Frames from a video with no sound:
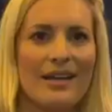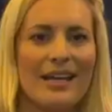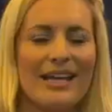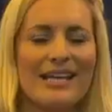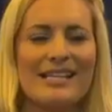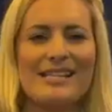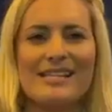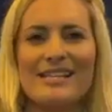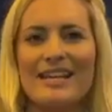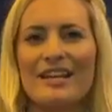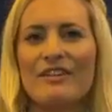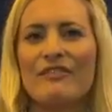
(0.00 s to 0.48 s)
Is
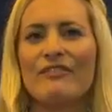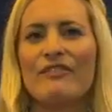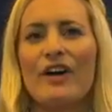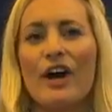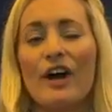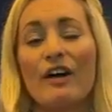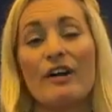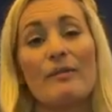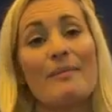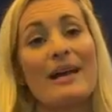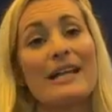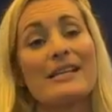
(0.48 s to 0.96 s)
the
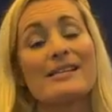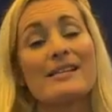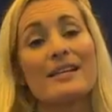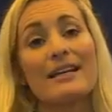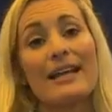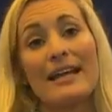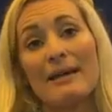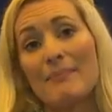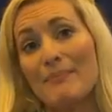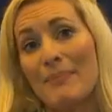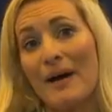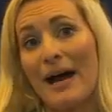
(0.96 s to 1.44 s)
environmental
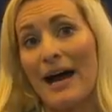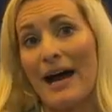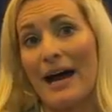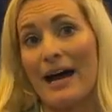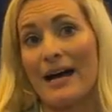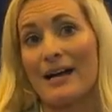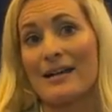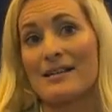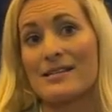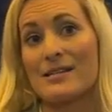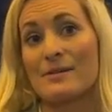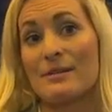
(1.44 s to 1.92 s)

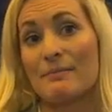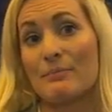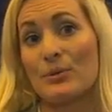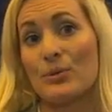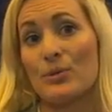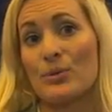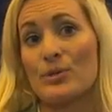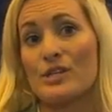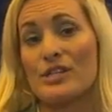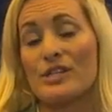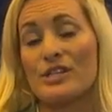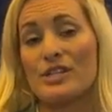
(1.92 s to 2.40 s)
impact
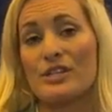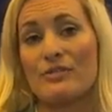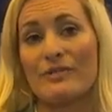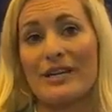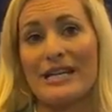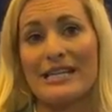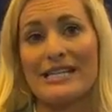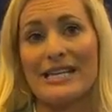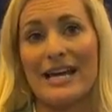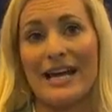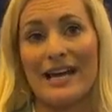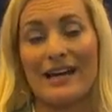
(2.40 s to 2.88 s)
important to
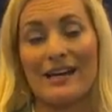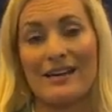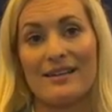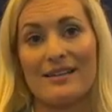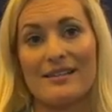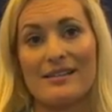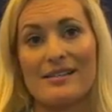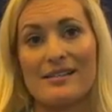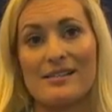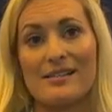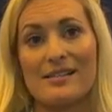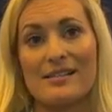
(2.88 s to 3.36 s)

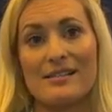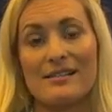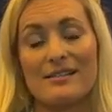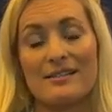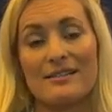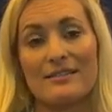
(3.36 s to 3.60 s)
retailers?